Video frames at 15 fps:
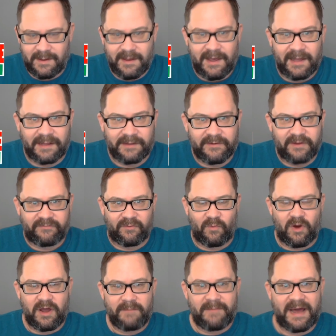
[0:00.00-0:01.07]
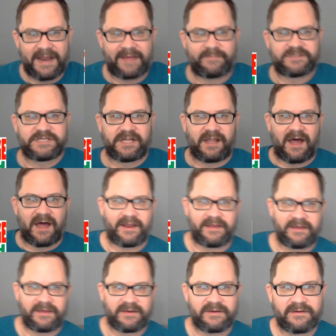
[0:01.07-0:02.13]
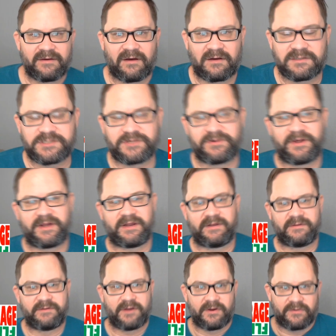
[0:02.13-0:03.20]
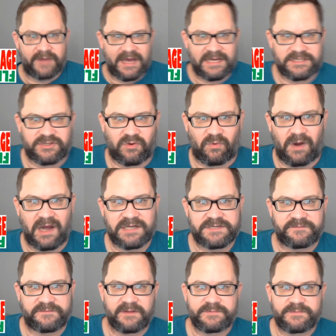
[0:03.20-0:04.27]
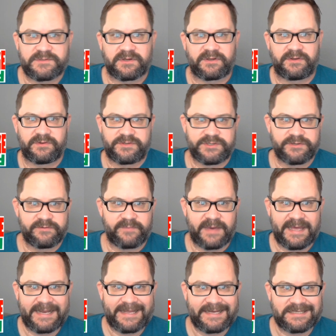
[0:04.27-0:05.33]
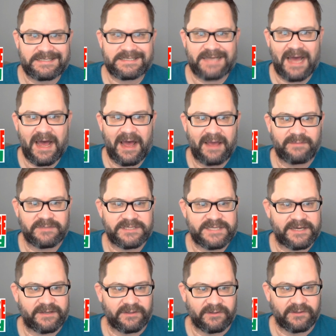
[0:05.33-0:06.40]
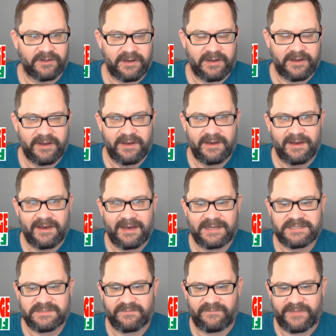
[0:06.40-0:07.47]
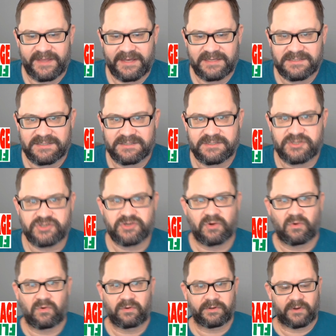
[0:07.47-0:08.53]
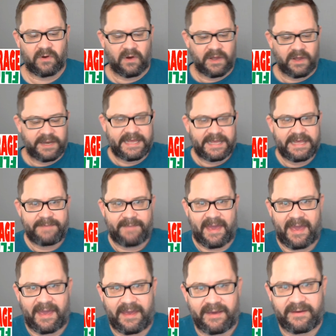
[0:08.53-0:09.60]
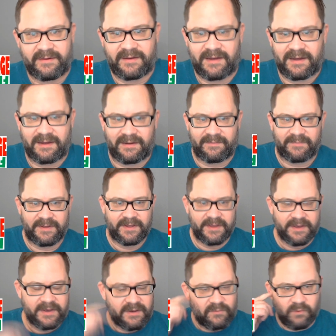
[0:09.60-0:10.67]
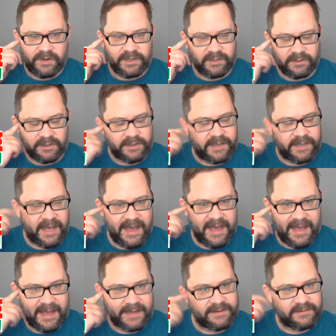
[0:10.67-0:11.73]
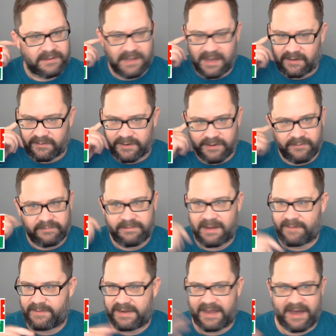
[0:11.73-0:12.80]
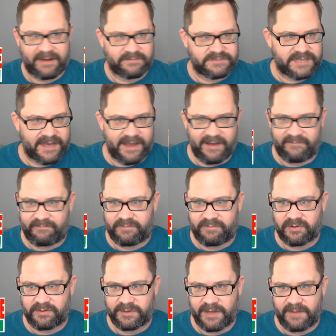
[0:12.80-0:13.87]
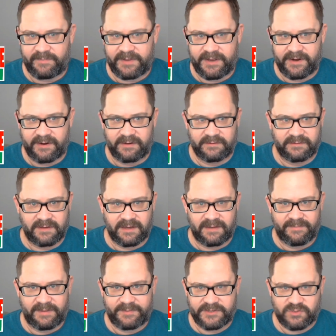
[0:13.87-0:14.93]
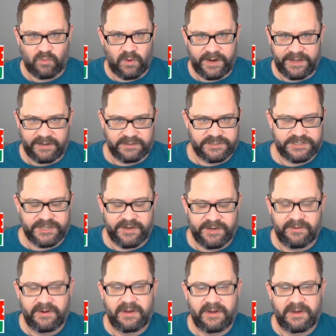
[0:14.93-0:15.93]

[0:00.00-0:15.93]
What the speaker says: Hello everyone, my name is Lonnie, also known as Garage Flips on YouTube, and it is time to take a look at some things that sold on eBay. We're going to look at, I don't know how many items I have pulled up here, maybe 20 or so